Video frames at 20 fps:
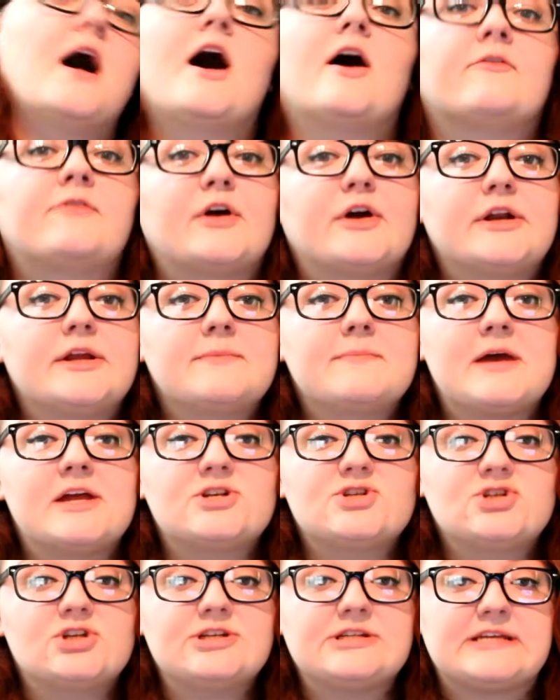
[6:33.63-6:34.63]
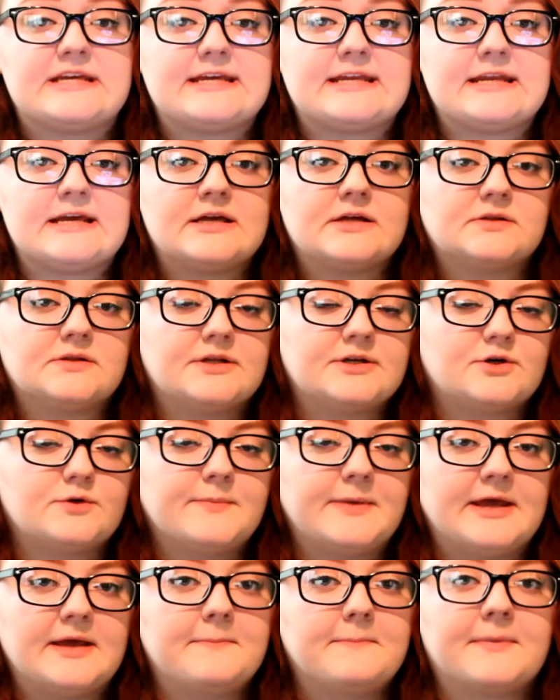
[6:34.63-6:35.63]
I've already mentioned heating a little
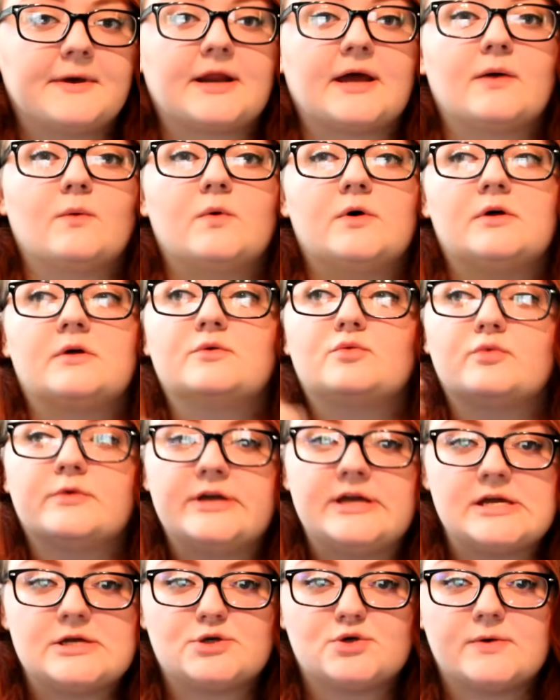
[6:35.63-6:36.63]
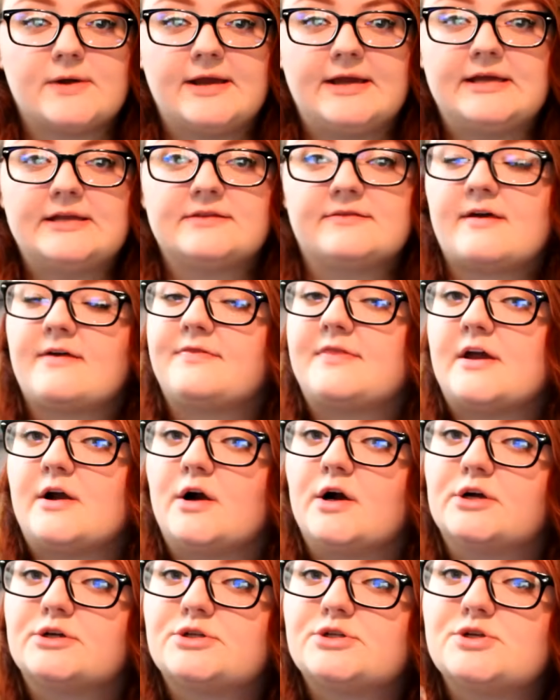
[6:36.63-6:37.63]
bit, but I will reiterate that
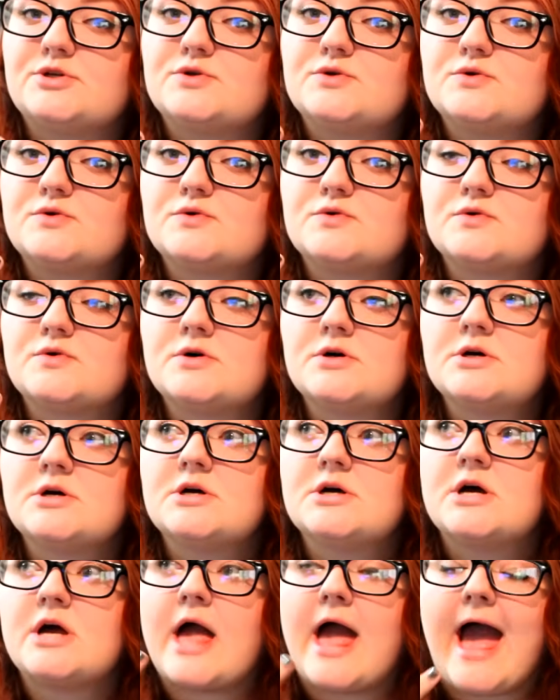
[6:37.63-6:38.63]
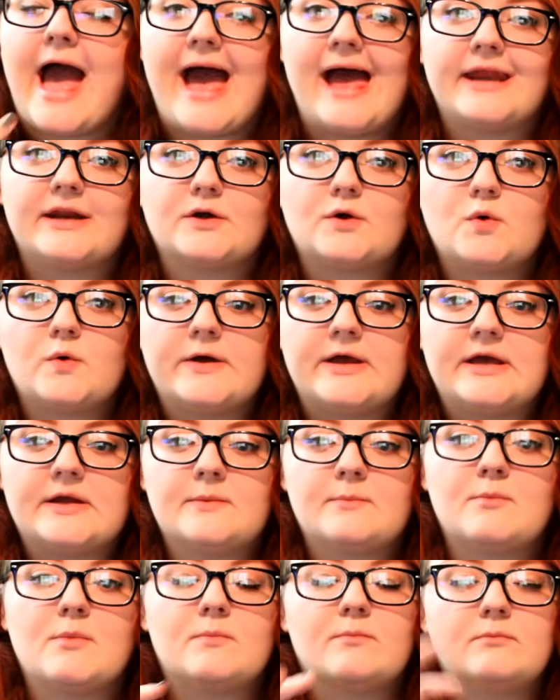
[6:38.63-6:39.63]
there are two
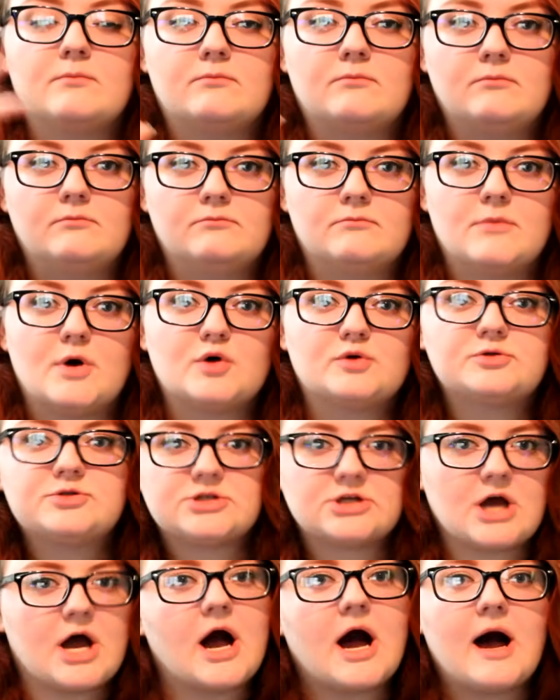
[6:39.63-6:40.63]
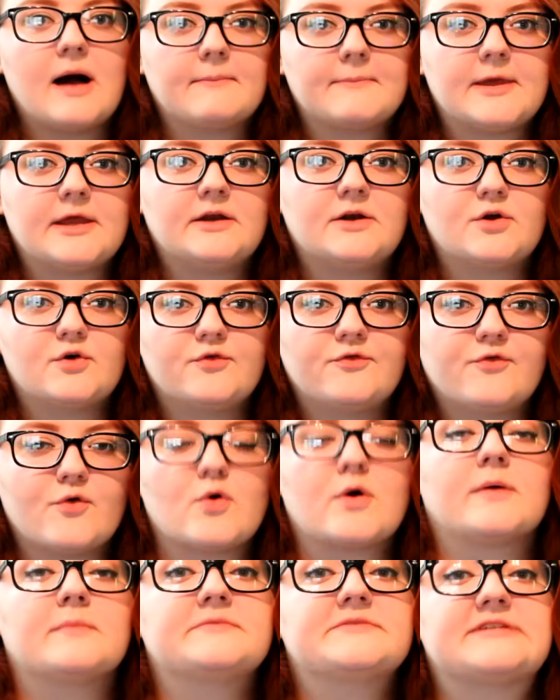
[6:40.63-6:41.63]
adequate, m most common
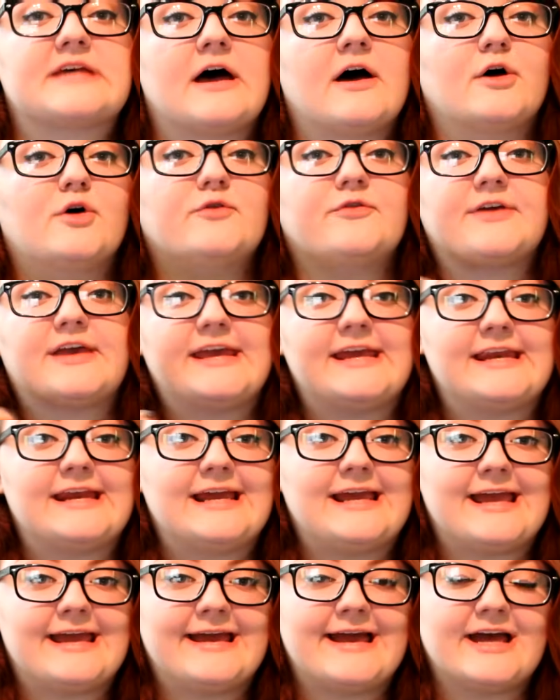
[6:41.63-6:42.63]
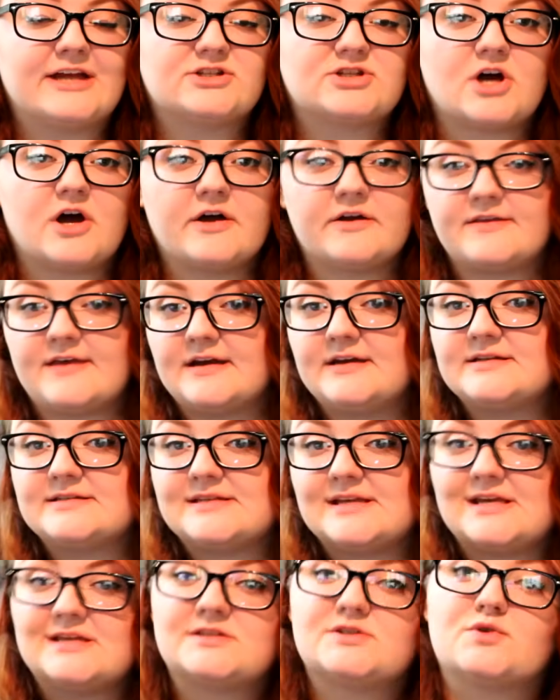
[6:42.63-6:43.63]
forms of heating a hedgehog. That
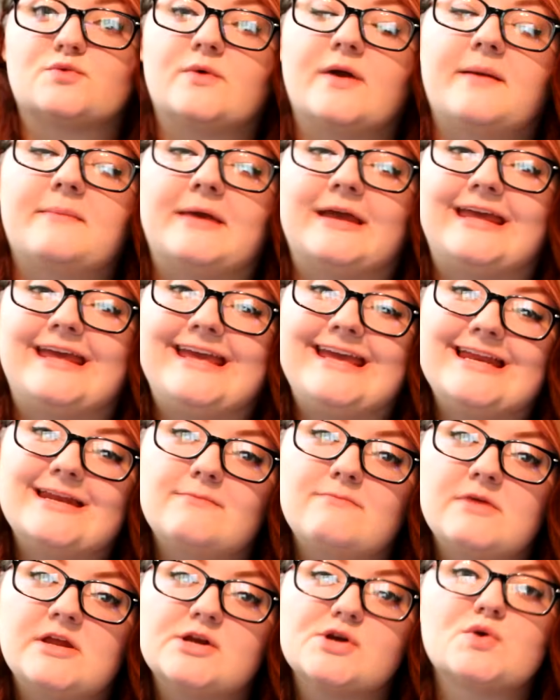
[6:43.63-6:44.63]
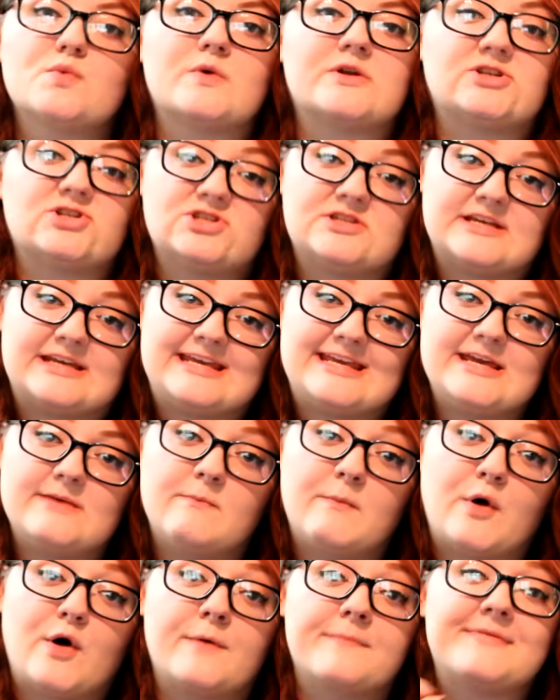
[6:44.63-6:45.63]
is a ceramic heat emitter, which is a
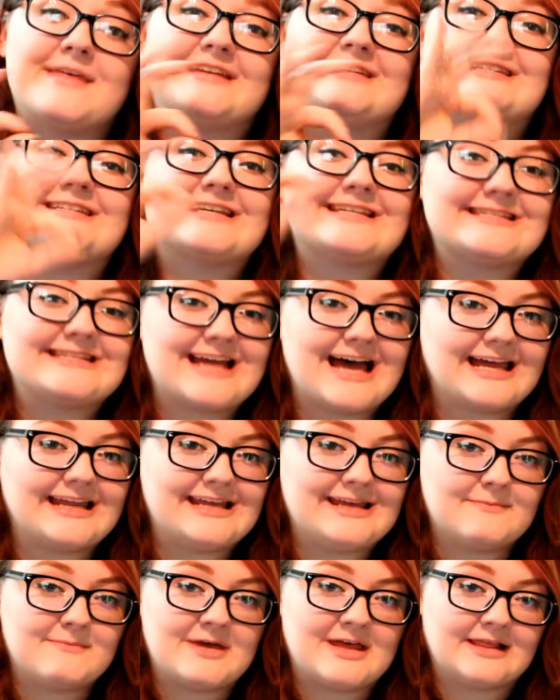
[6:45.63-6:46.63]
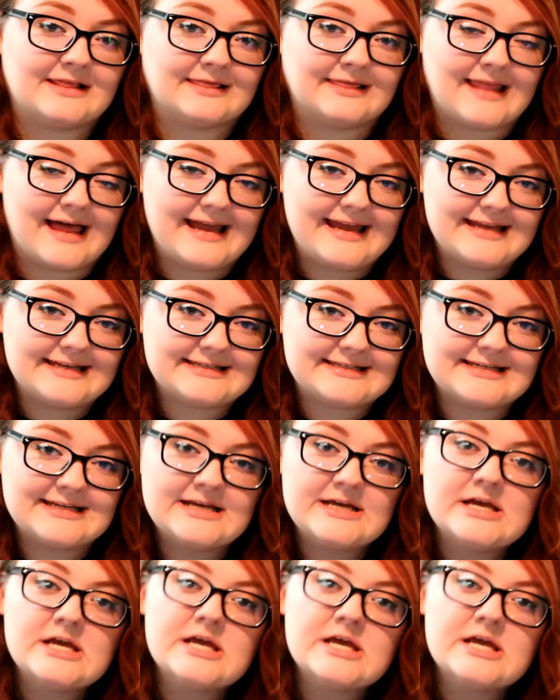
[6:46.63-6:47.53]
heat bulb that does not emit light,